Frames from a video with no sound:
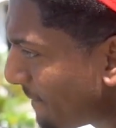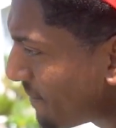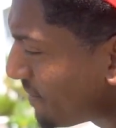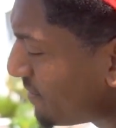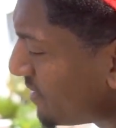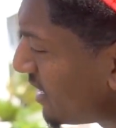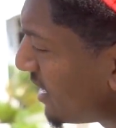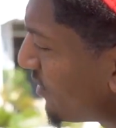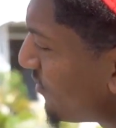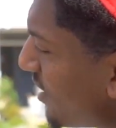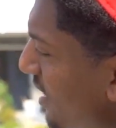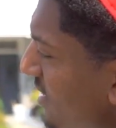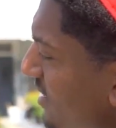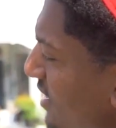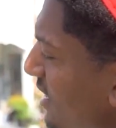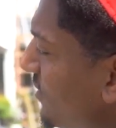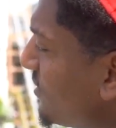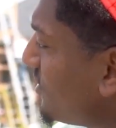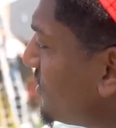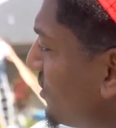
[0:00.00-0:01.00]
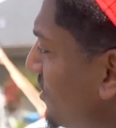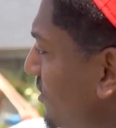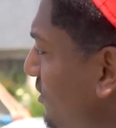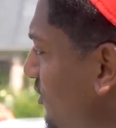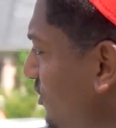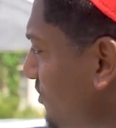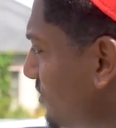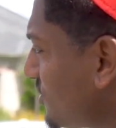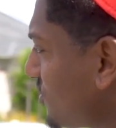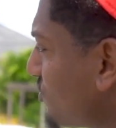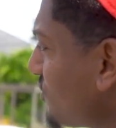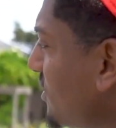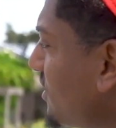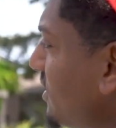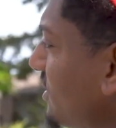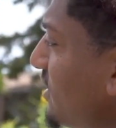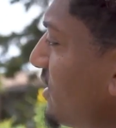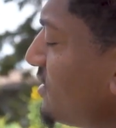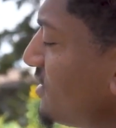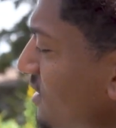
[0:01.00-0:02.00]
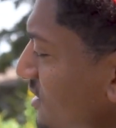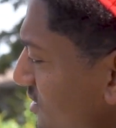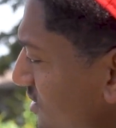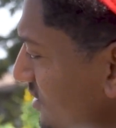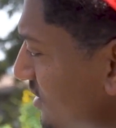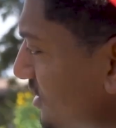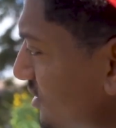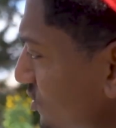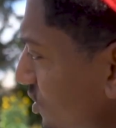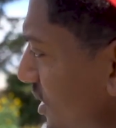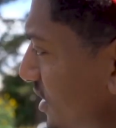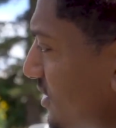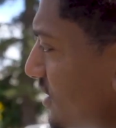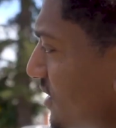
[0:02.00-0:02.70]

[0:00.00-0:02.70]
Man, right now we're doing a little strength and conditioning, trying